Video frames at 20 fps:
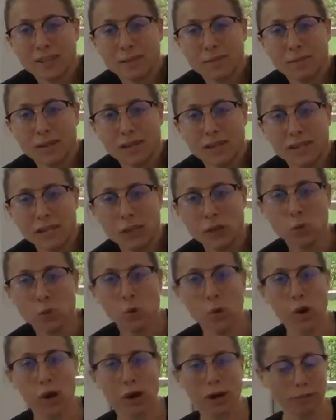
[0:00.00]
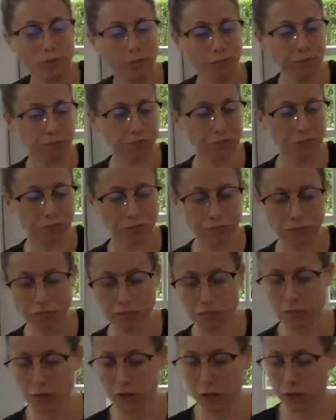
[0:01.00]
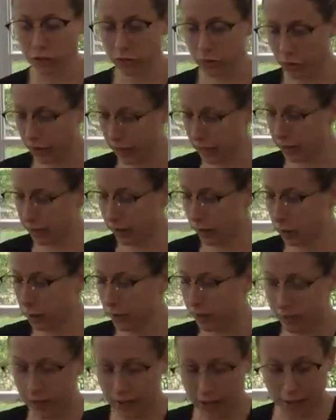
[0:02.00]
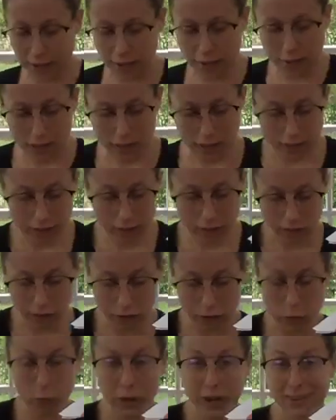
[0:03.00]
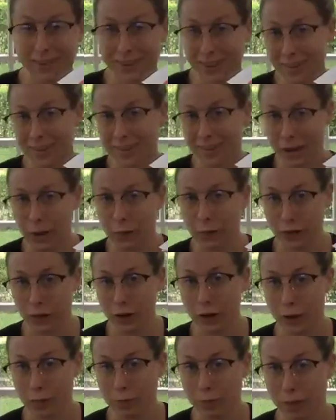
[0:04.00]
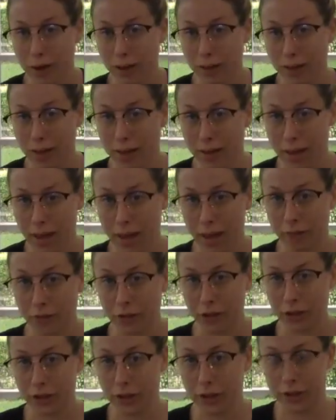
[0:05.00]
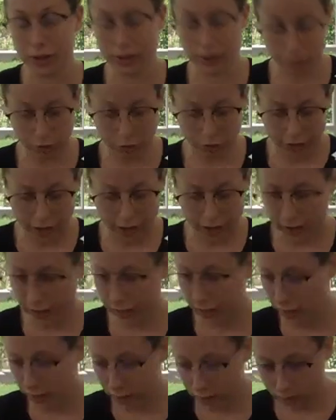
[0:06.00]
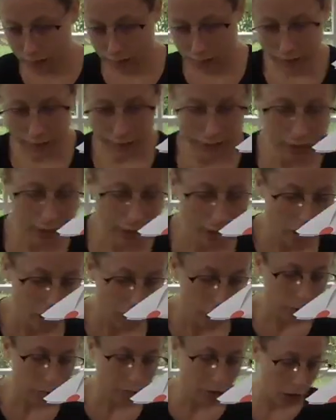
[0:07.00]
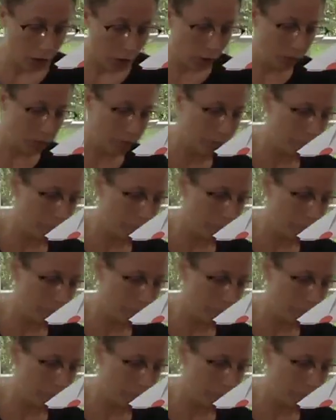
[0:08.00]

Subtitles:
Pretty cool. So like Doug was saying, is you want to test out your umbrella after you're done creating it, right? So